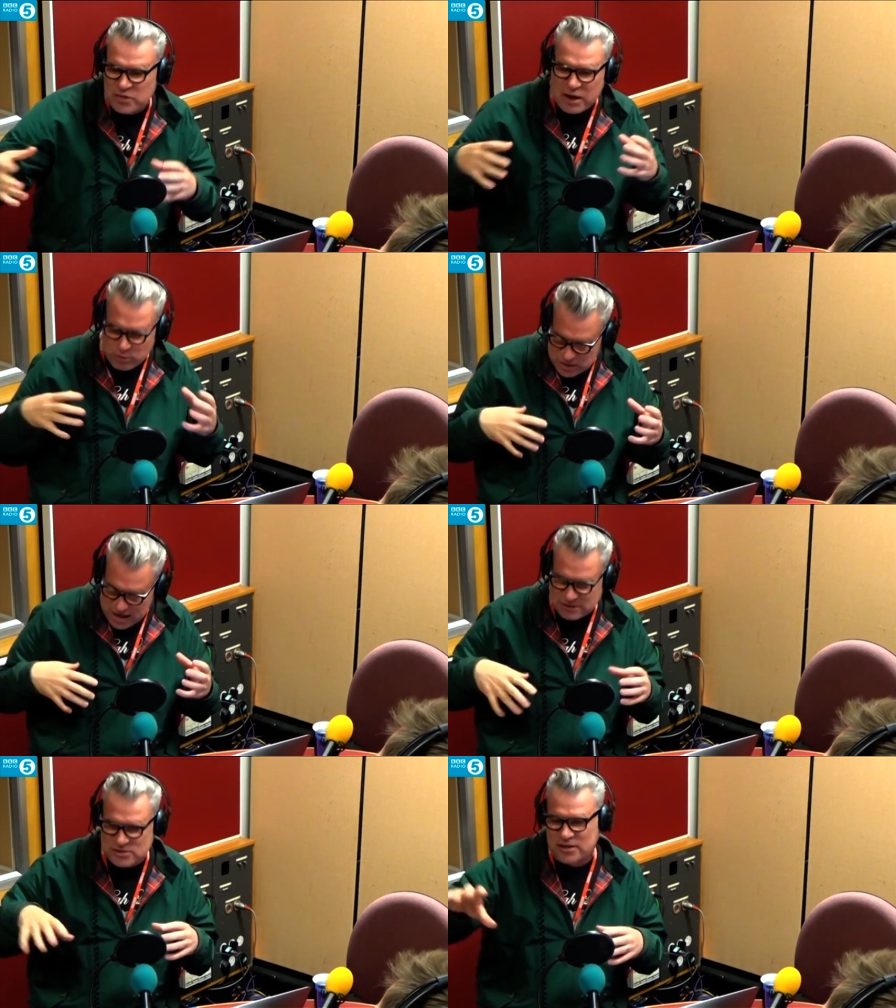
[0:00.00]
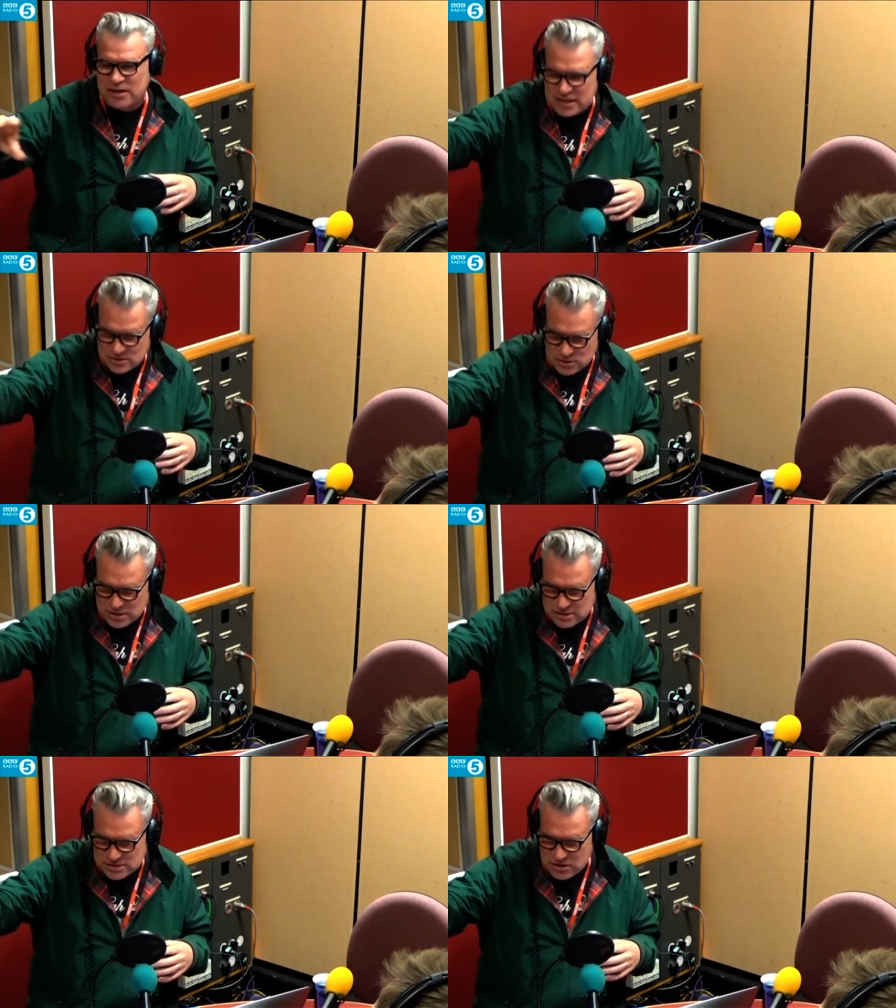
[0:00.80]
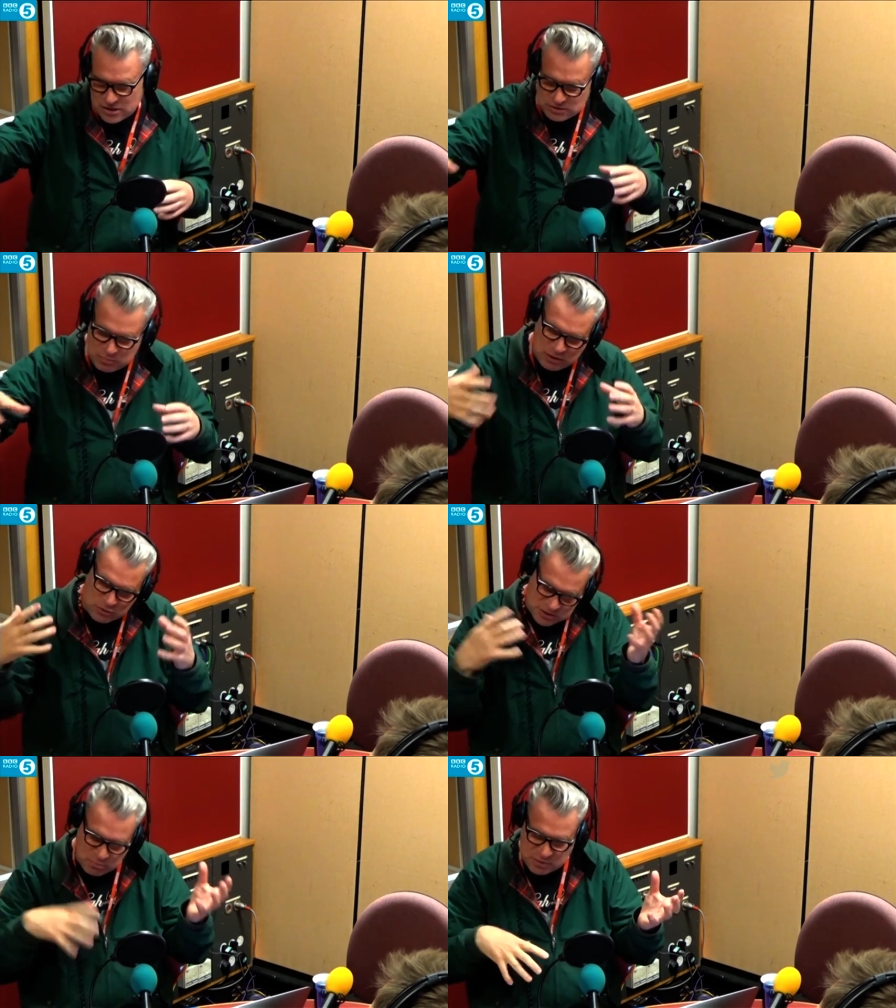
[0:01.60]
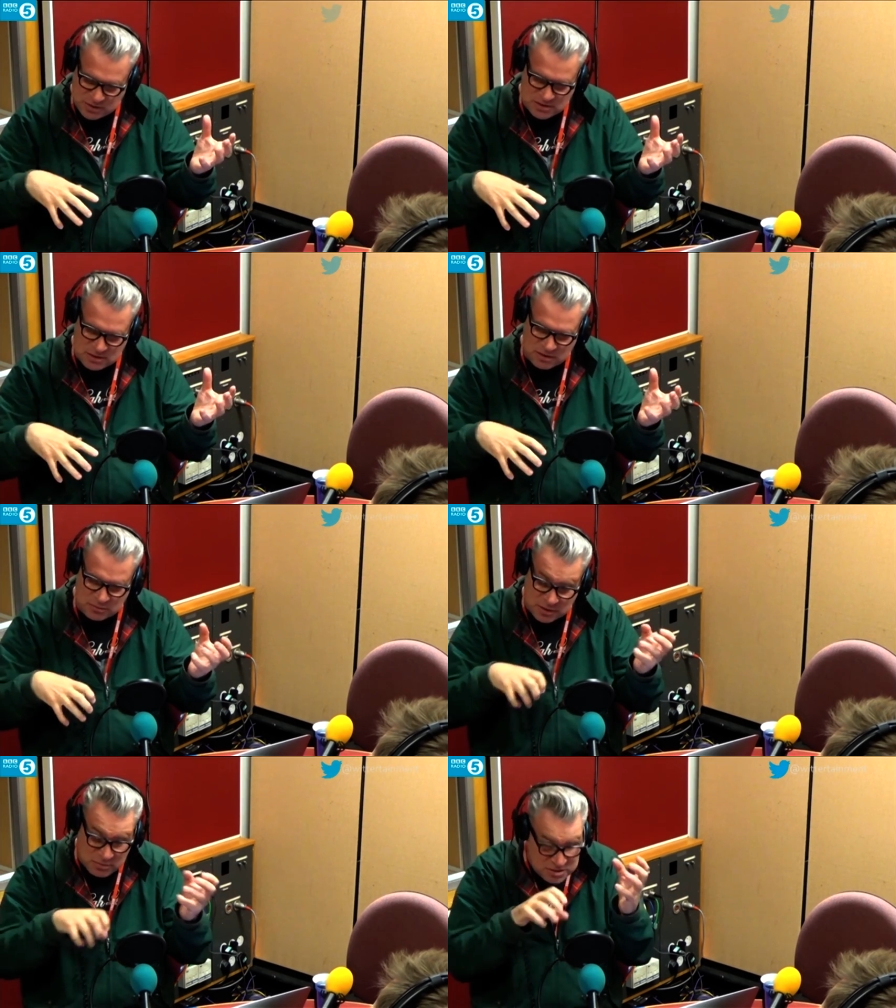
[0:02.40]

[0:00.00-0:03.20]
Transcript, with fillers: and they're on the outside and he's on the inside, and, but your sympathies are with him.